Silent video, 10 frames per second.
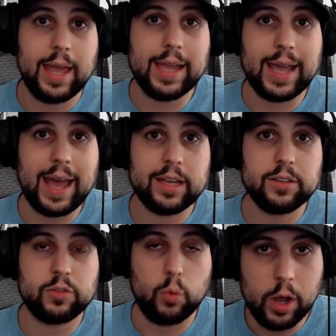Hey
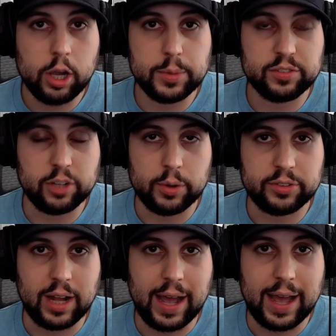guys, welcome to Star
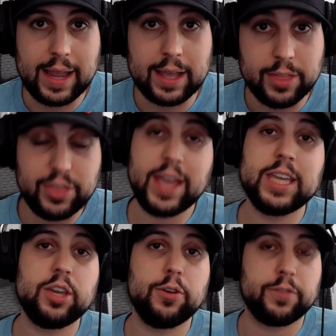Wars on High.
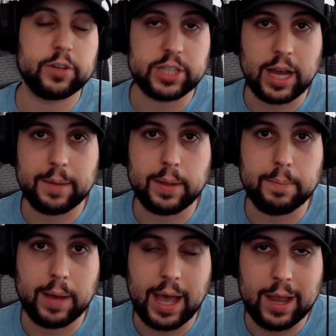Thank you for
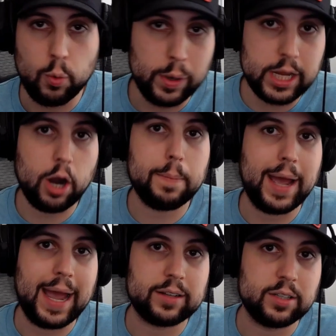stopping by. We are
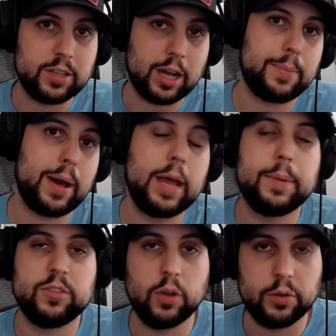back to talk about
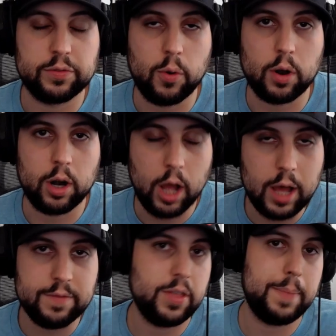episode 4
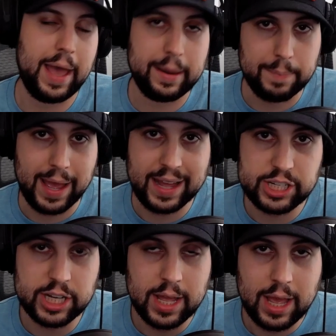of The Bad
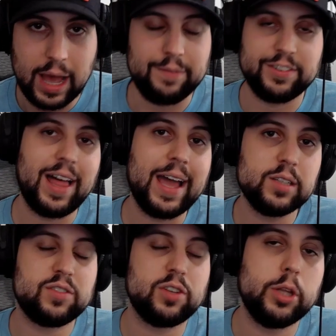Batch. I'm
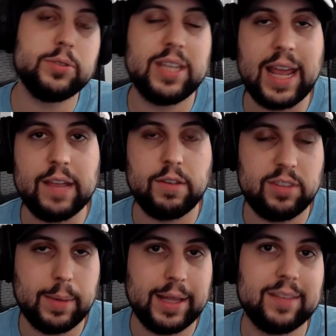flying solo today. If you've
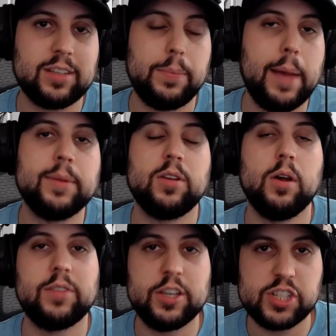seen my last couple
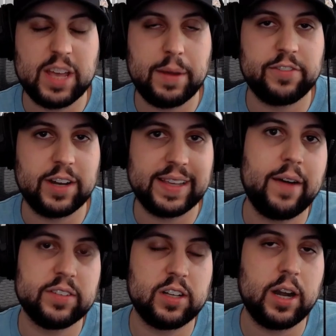episodes, I usually have my friend
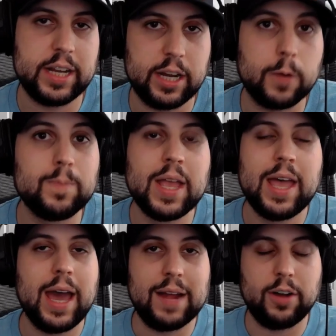Galveston on here.
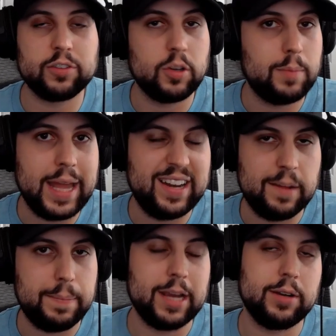And I've also made an
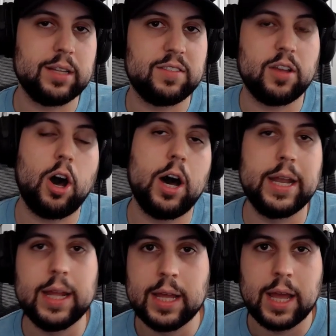appearance
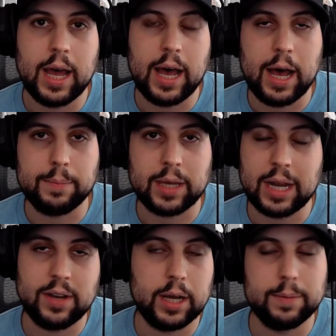on
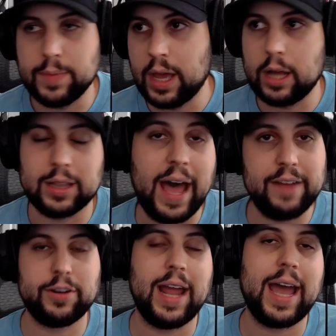kind of a
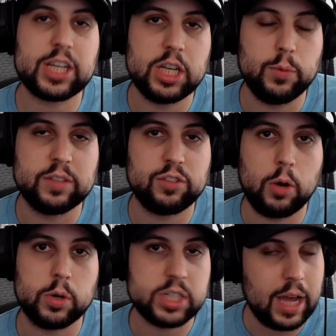live reaction with
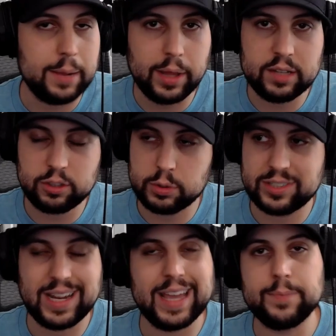Star Wars Timeline, Star Wars
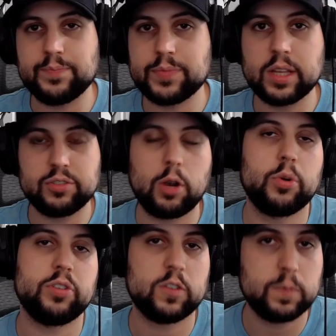Tonight, Star
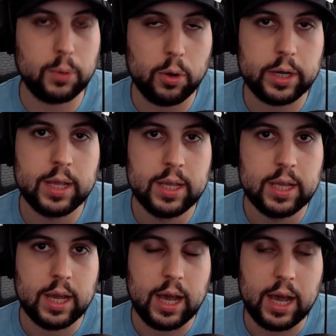Wars Explored.
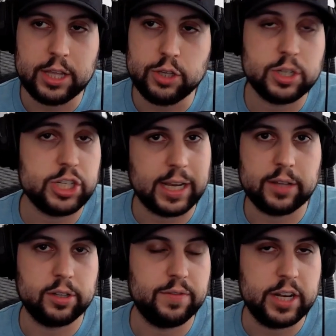You can check
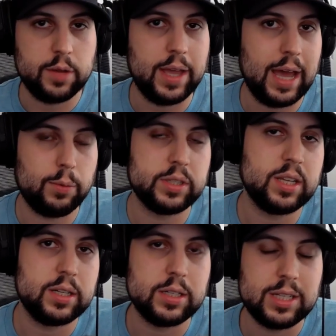out their video. They had one
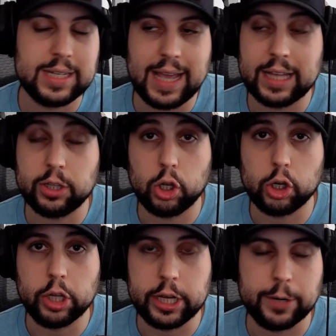today a little
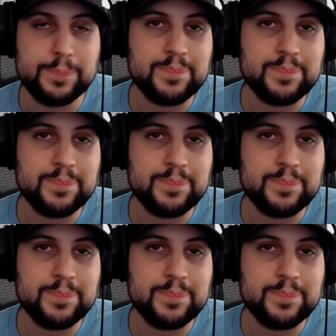earlier.